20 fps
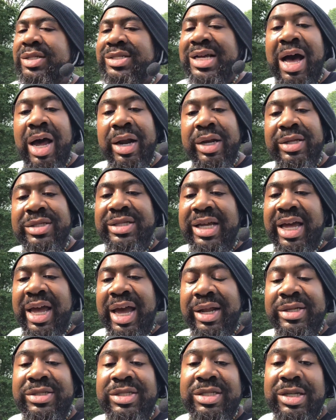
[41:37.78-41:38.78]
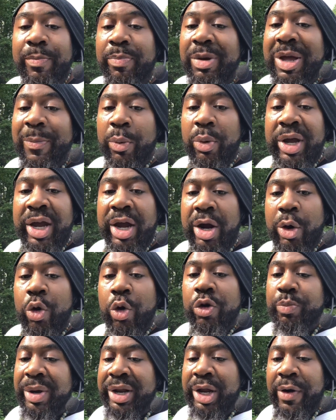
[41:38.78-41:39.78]
because I understand there's some people
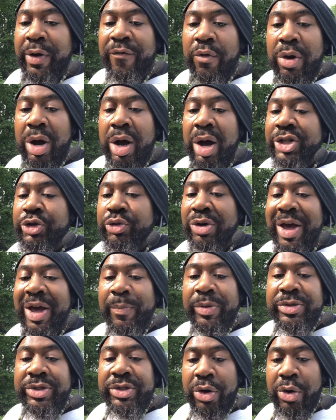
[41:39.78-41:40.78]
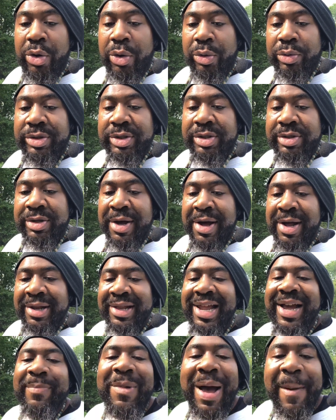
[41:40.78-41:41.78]
here who've been here for 100 episodes,
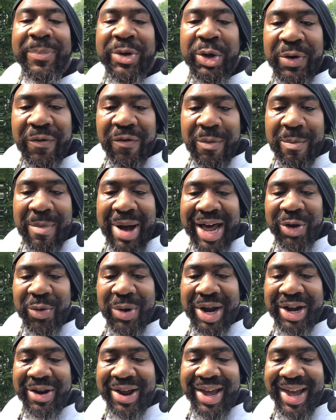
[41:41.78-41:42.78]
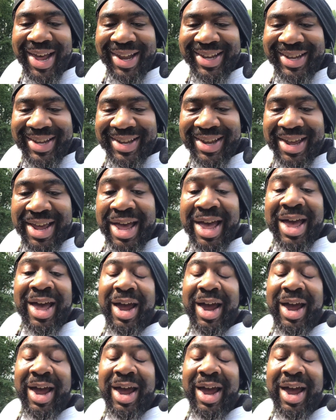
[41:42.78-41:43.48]
like my beautiful moderator Ellie,